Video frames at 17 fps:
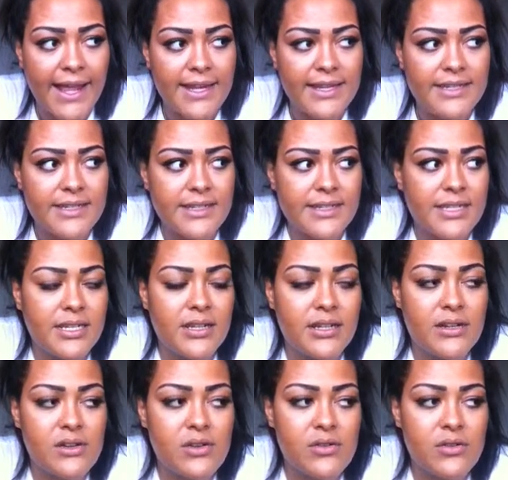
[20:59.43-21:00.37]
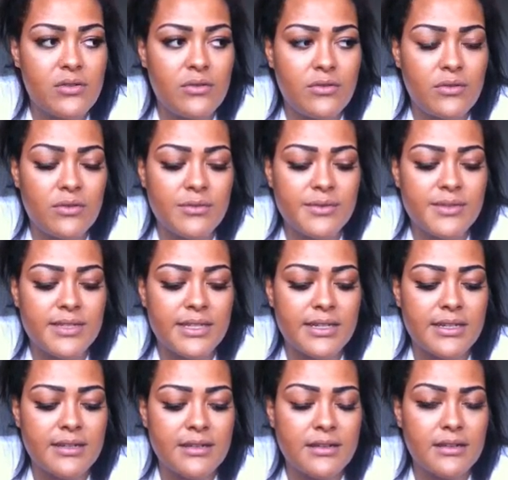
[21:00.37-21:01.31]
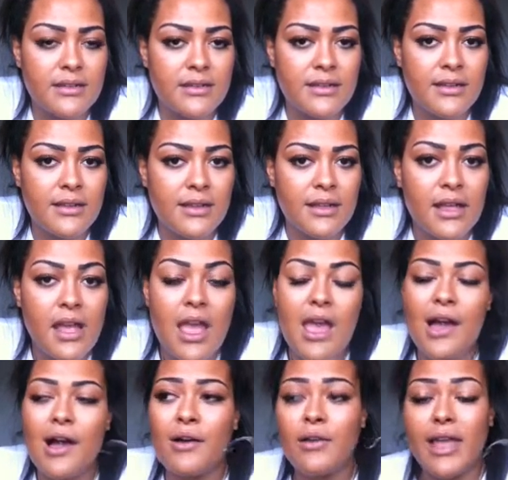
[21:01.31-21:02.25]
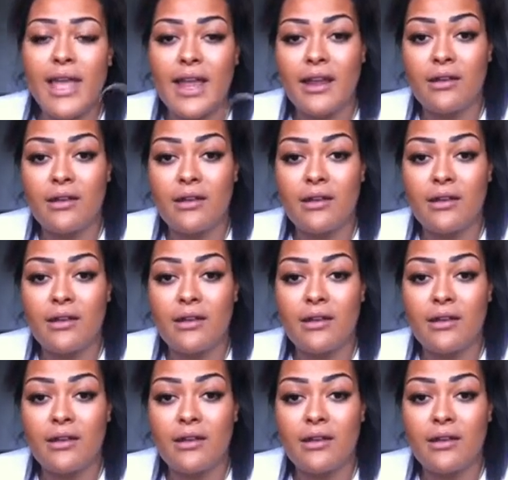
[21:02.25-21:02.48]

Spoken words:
what was it? Oh yeah,